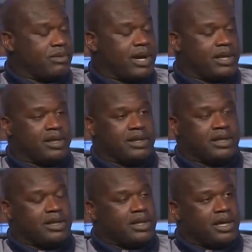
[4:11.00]
Nobody.
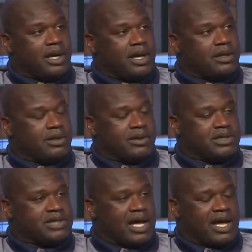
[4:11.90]
You know,
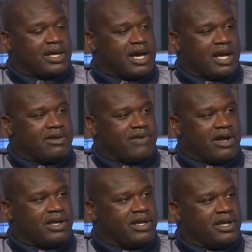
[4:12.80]
he's the icon of
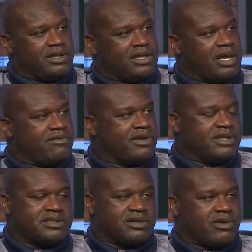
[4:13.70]
our league. Kevin
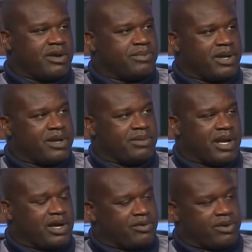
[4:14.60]
is a great player,
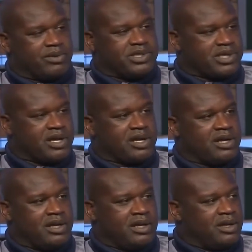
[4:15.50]
but I agree with Chuck.
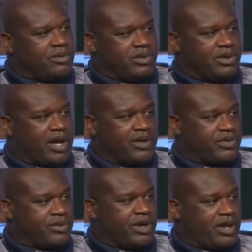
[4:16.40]
When you
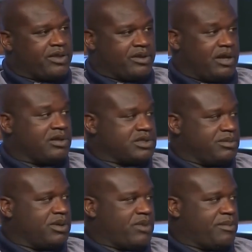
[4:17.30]
got three other
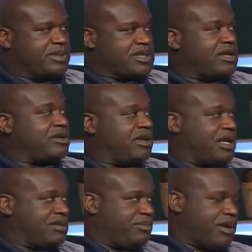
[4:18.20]
ultimate weapons out there,
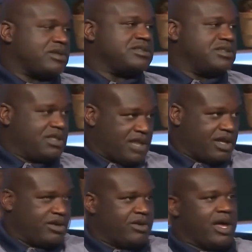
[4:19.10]
like the Boston did,
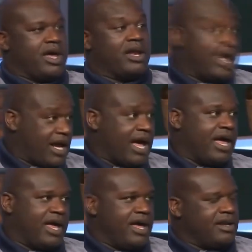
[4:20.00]
like you had, like
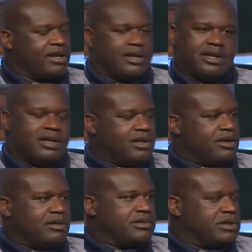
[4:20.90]
I had,
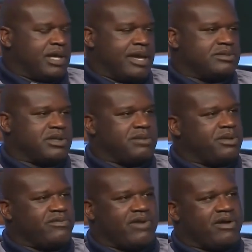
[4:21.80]
you know, the game's going
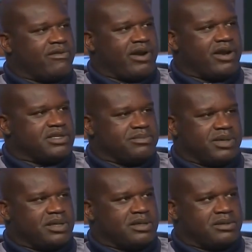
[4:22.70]
to be very, very easy.
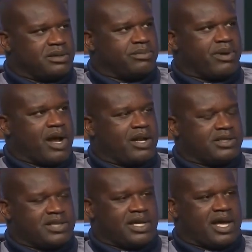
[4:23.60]
But LeBron
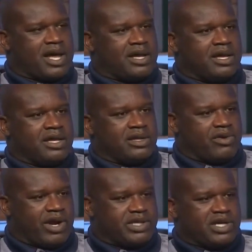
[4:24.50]
is that guy. The
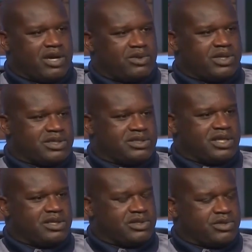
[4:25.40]
great John Wooden
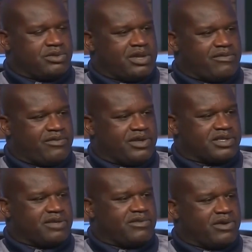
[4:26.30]
said the true
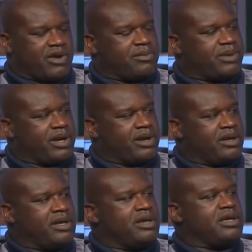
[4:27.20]
definition of a great player
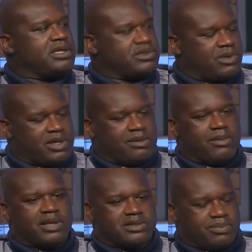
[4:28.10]
is one that
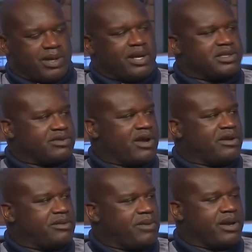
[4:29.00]
makes the players
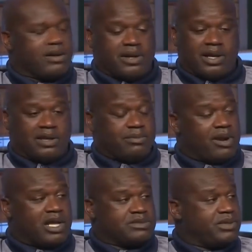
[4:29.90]
around him better. Yeah, and yeah.
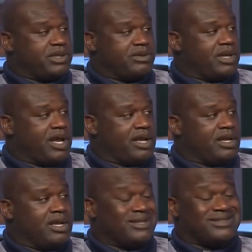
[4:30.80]
LeBron's been doing that
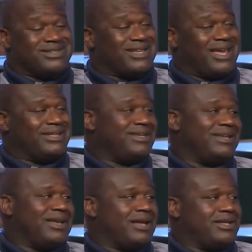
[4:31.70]
since
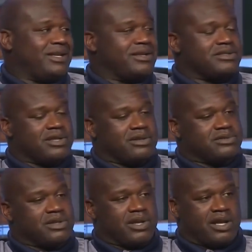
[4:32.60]
18, 19 years
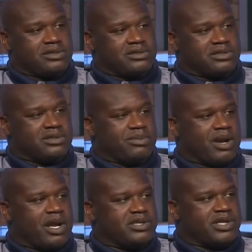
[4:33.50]
old. So the answer is
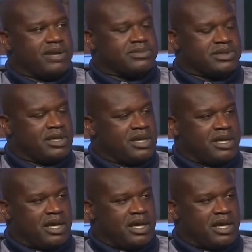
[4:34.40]
LeBron James.